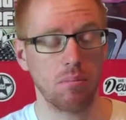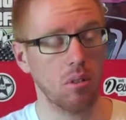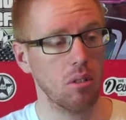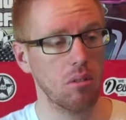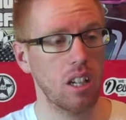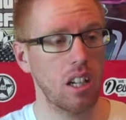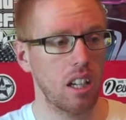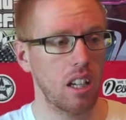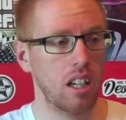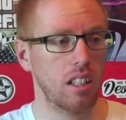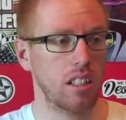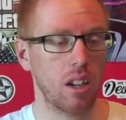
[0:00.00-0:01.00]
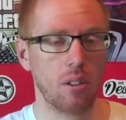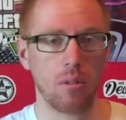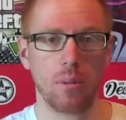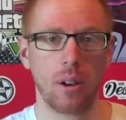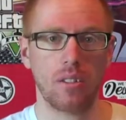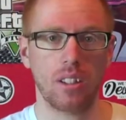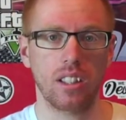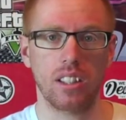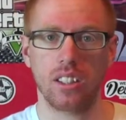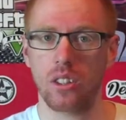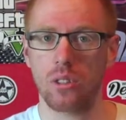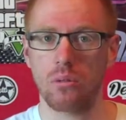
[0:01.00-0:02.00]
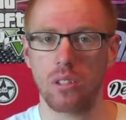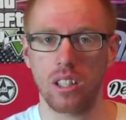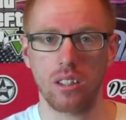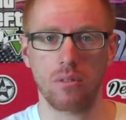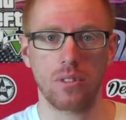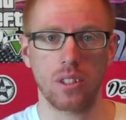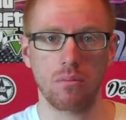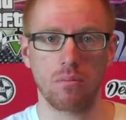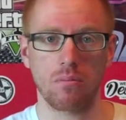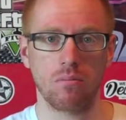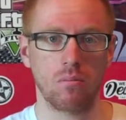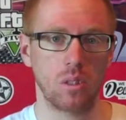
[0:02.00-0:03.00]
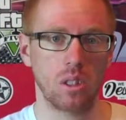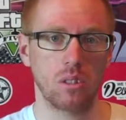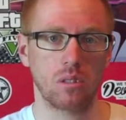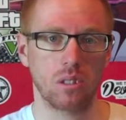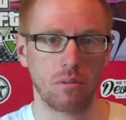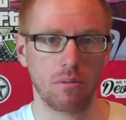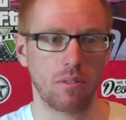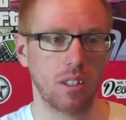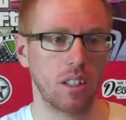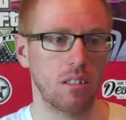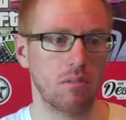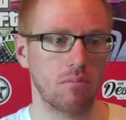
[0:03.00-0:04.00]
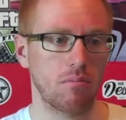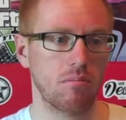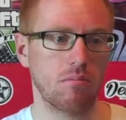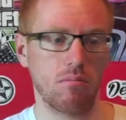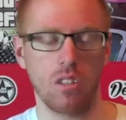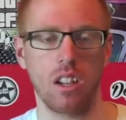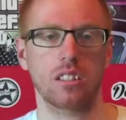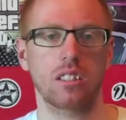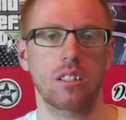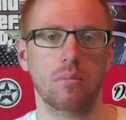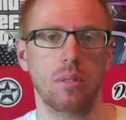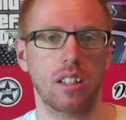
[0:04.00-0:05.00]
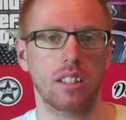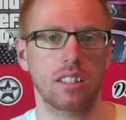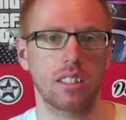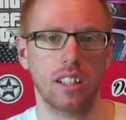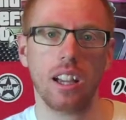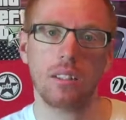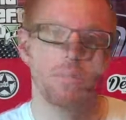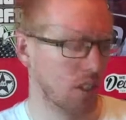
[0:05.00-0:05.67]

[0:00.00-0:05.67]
But, you know, apparently they do in the film world of Rise of the Planet of the Apes.